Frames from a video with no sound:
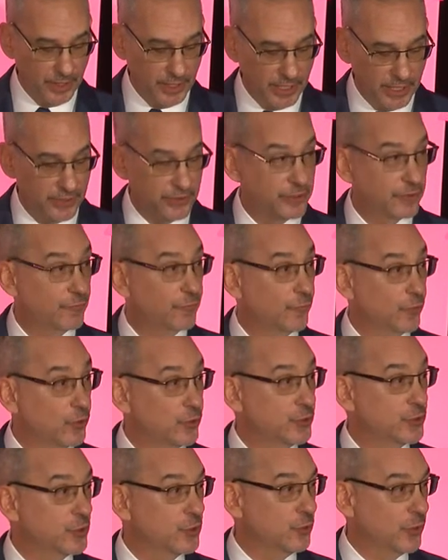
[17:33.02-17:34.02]
in the
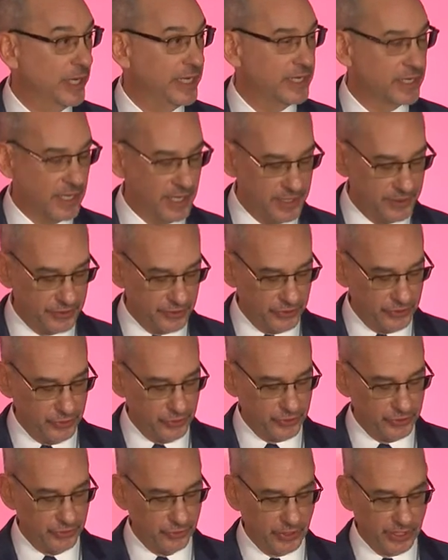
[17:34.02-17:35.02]
first great
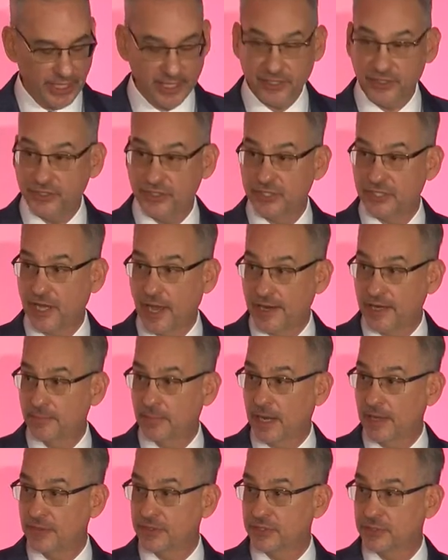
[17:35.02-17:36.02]
constitutional case decided
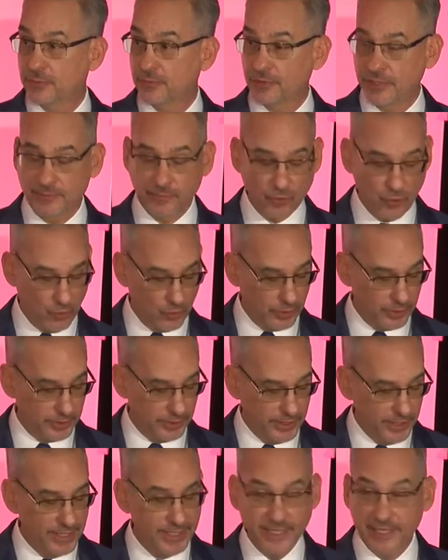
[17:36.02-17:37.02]
by the Supreme
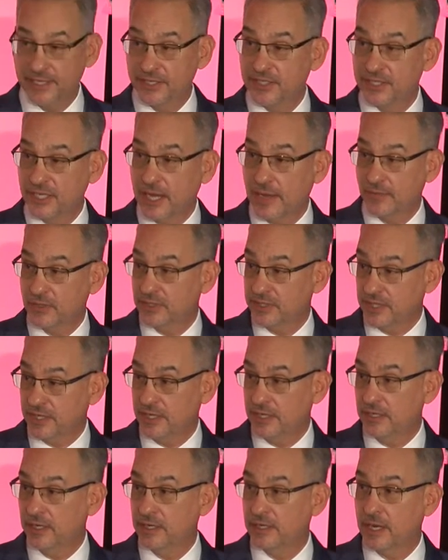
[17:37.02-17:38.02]
Court in
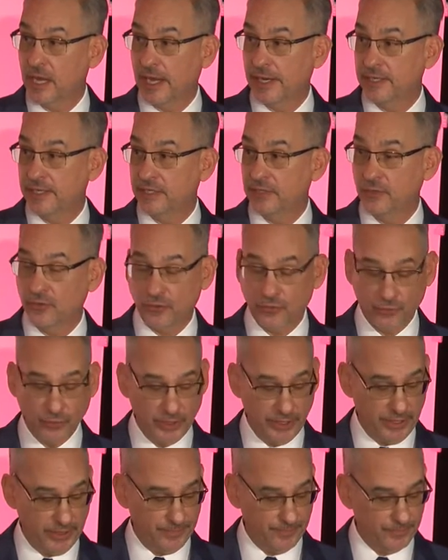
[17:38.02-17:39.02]

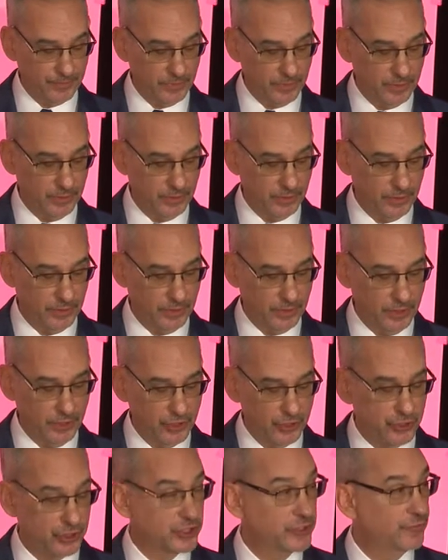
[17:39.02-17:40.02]
1793,
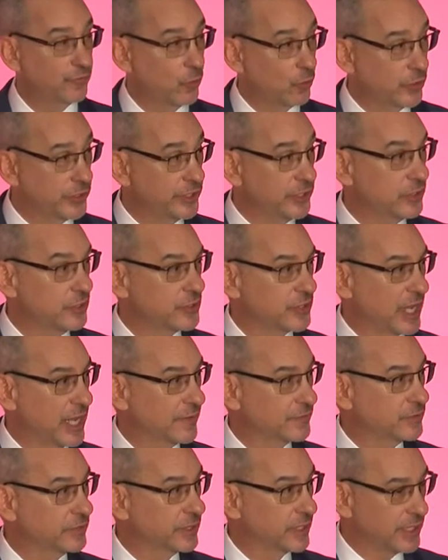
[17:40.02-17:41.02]
just 4 years
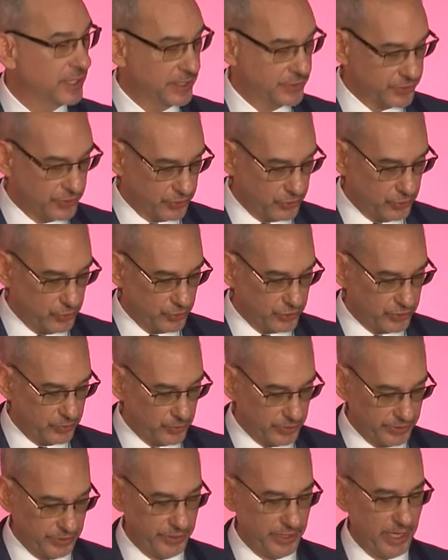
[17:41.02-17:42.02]
after the Constitution
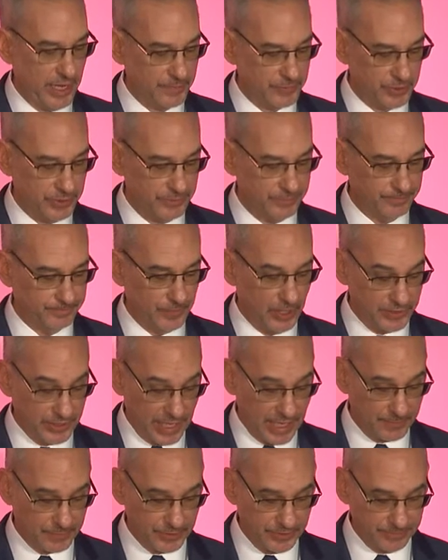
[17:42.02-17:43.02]
was
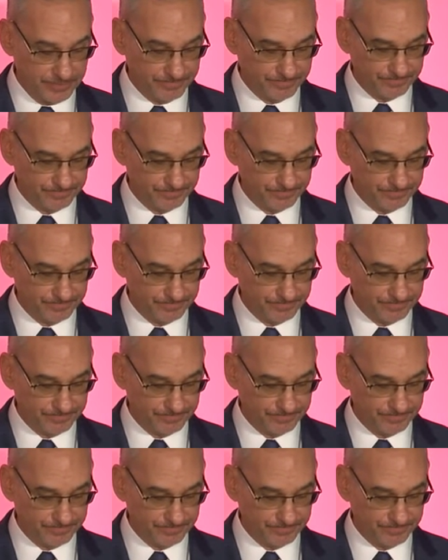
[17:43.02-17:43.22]
adopted.